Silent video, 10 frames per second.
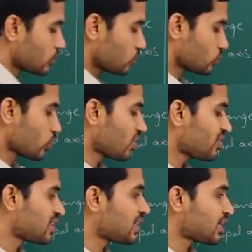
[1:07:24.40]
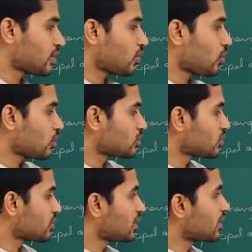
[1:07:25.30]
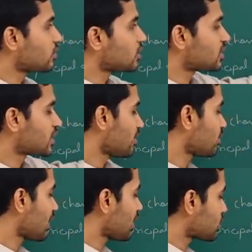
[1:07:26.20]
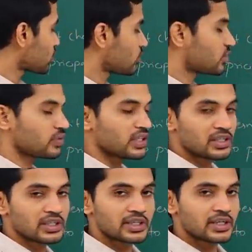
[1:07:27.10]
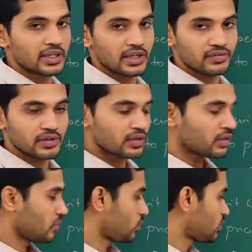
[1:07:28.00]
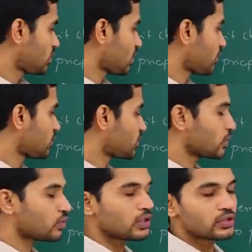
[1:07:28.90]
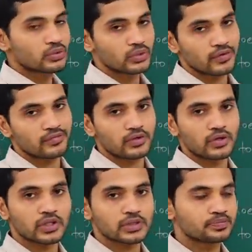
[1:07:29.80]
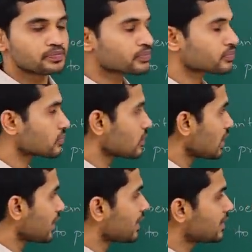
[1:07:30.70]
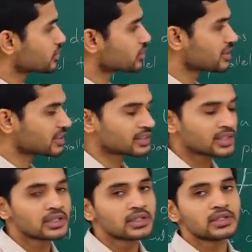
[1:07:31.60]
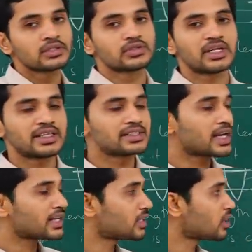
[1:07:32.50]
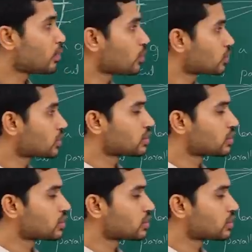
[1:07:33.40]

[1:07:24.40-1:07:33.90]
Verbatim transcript: so, solving that also will give you the same relation which we earlier derived which is f is equal to 2 f naught. Clear students? So, that is the idea about